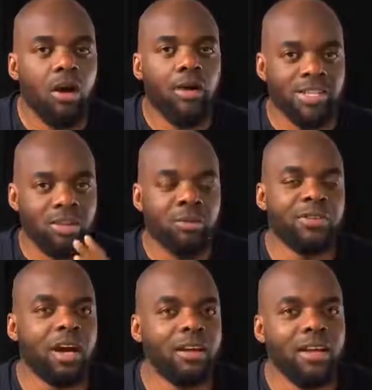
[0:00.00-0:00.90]
All right, so
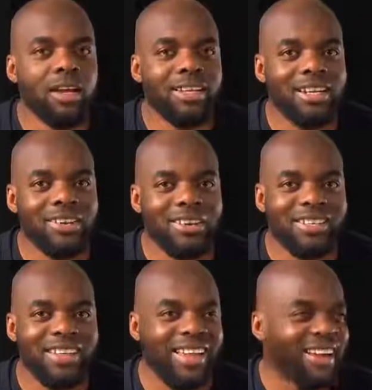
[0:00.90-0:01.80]
moving on, I
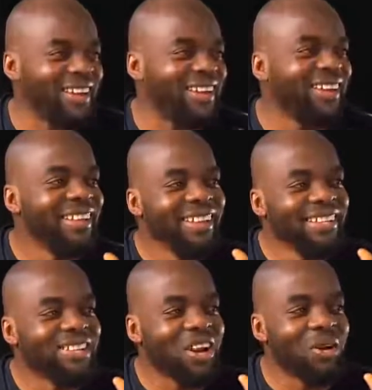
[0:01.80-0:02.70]
digress there.
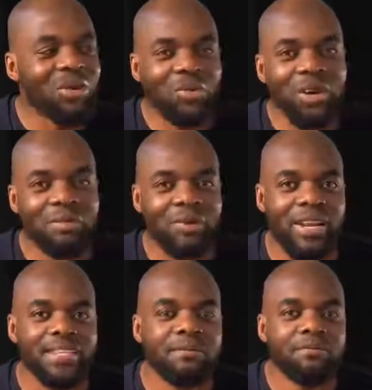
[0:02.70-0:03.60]
So with
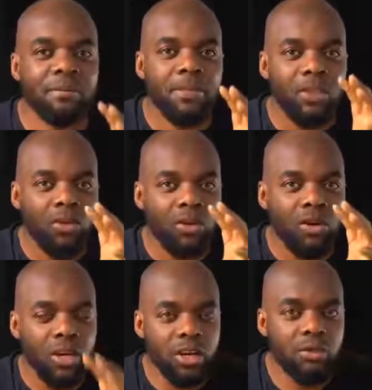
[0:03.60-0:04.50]
WordPress, you
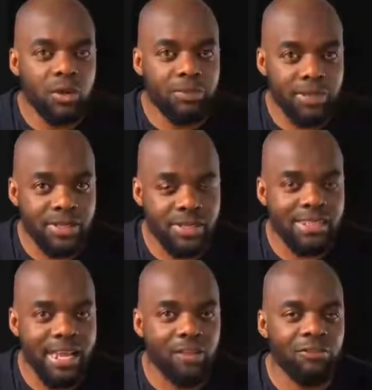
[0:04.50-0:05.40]
learn WordPress
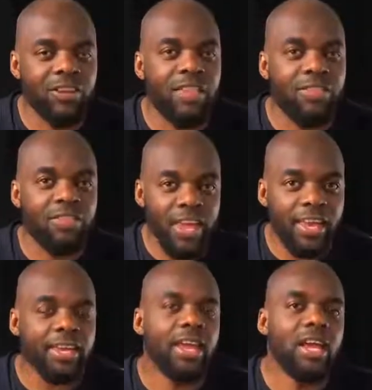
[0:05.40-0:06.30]
itself, and
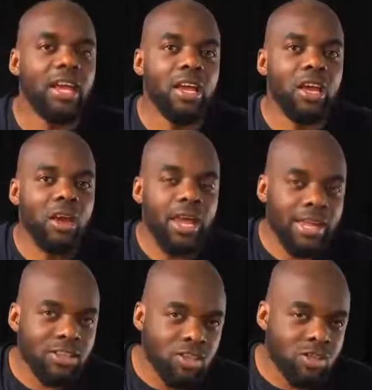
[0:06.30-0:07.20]
then
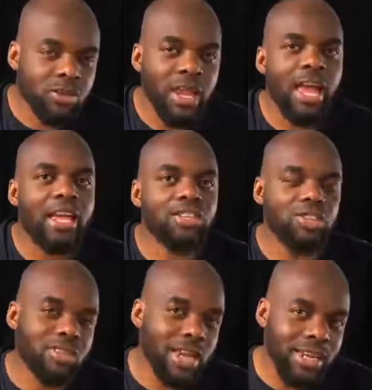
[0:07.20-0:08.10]
as soon as
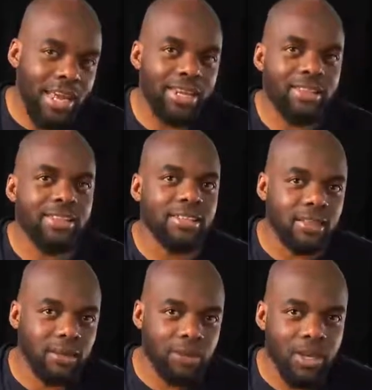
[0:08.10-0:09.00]
you start adding these
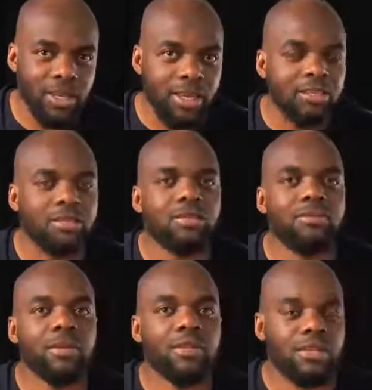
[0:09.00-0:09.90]
other plugins,
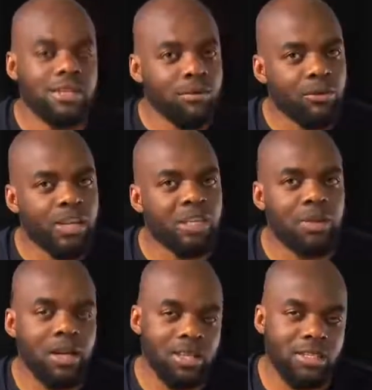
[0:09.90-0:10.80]
some of these
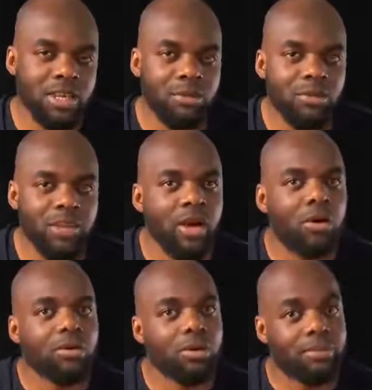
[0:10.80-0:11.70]
plugins come with their
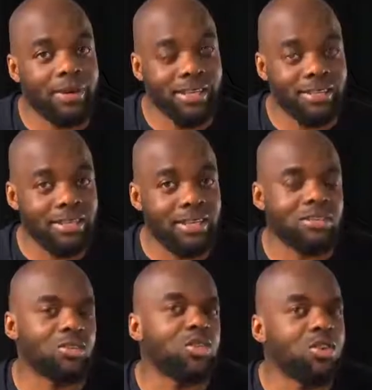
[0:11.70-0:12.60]
own complexity.
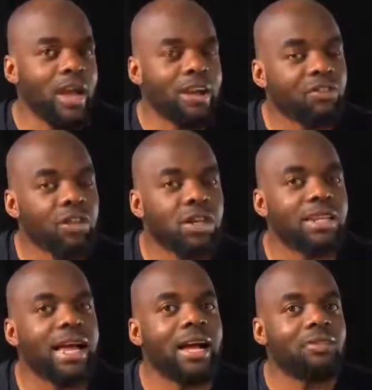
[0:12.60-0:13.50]
So you have to
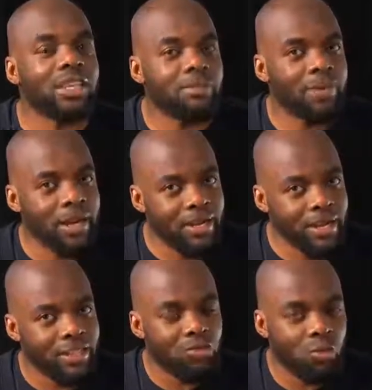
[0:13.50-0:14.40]
learn how these
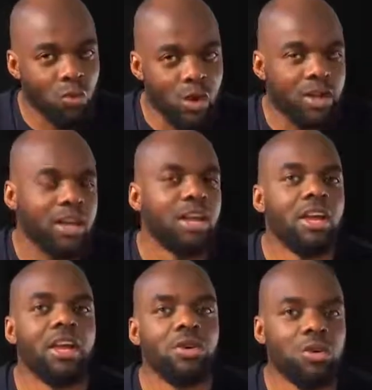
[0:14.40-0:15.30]
plugins work
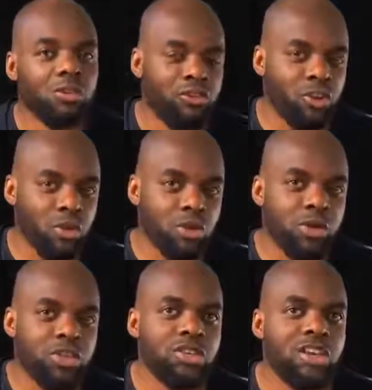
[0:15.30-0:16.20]
in order for you to
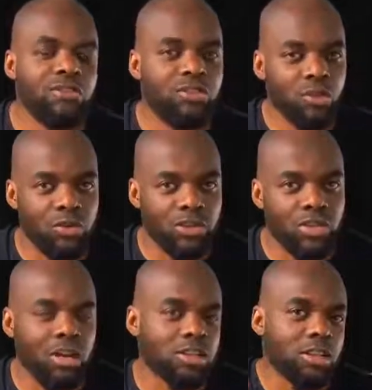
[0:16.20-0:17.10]
achieve your
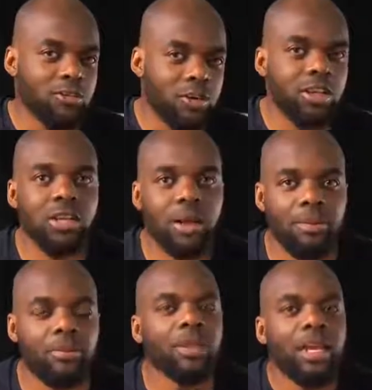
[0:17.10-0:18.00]
results. For
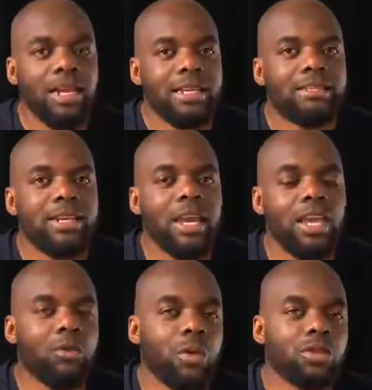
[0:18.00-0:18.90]
example, let's say
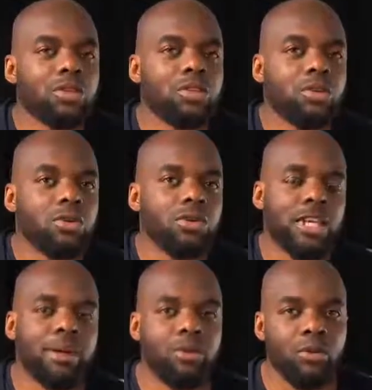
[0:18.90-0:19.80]
you want to
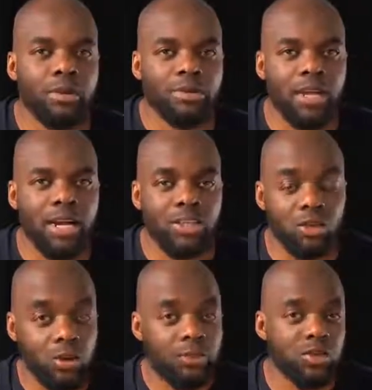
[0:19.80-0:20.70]
set up your website,
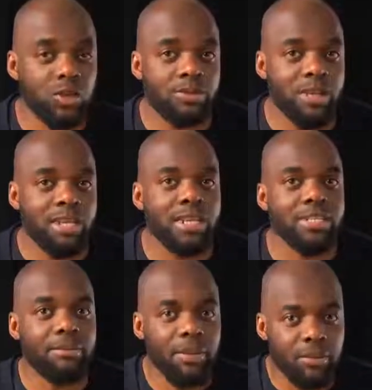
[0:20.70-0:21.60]
your WordPress website
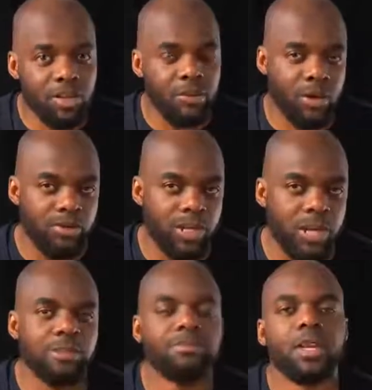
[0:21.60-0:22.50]
as a membership website.